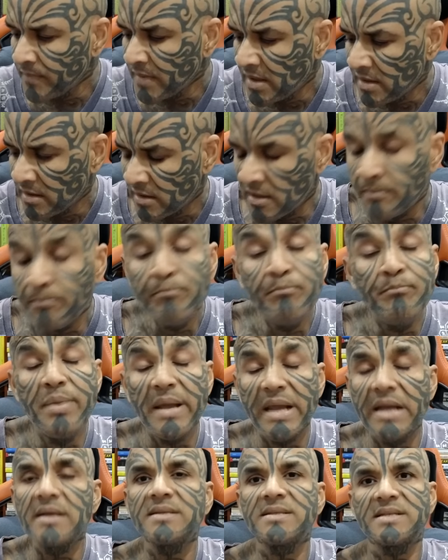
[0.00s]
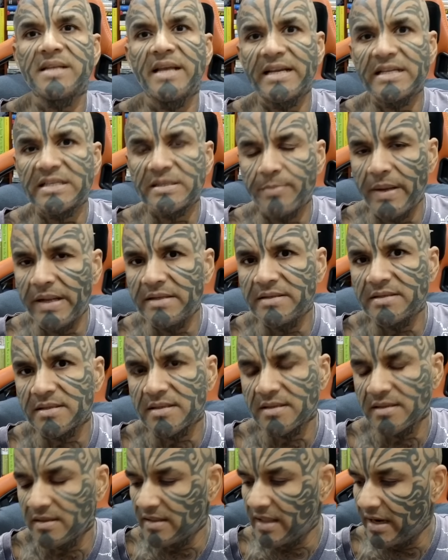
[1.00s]
The biggest expense
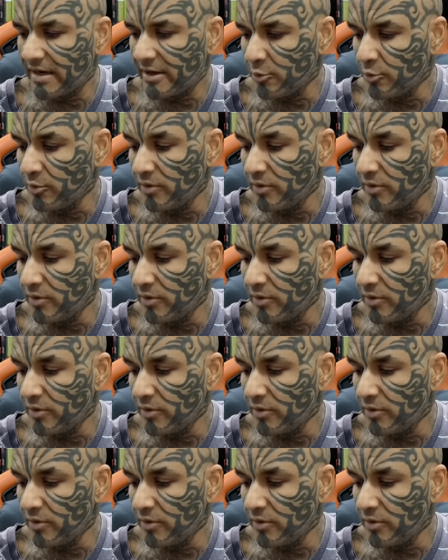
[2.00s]
that you